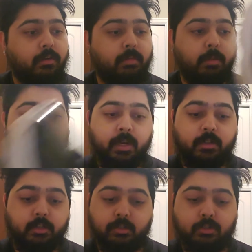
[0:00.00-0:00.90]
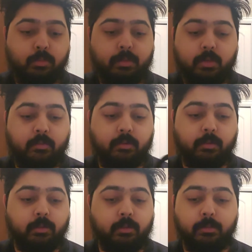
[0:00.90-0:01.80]
Apparently they're super
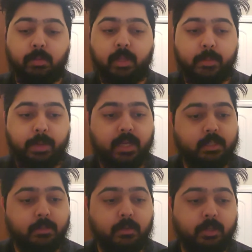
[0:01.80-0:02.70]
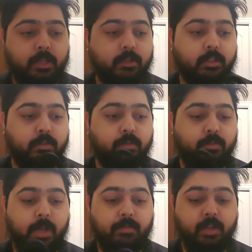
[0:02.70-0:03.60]
comfortable to play basketball in or just
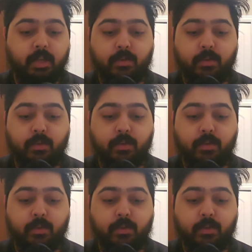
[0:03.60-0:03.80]
everyday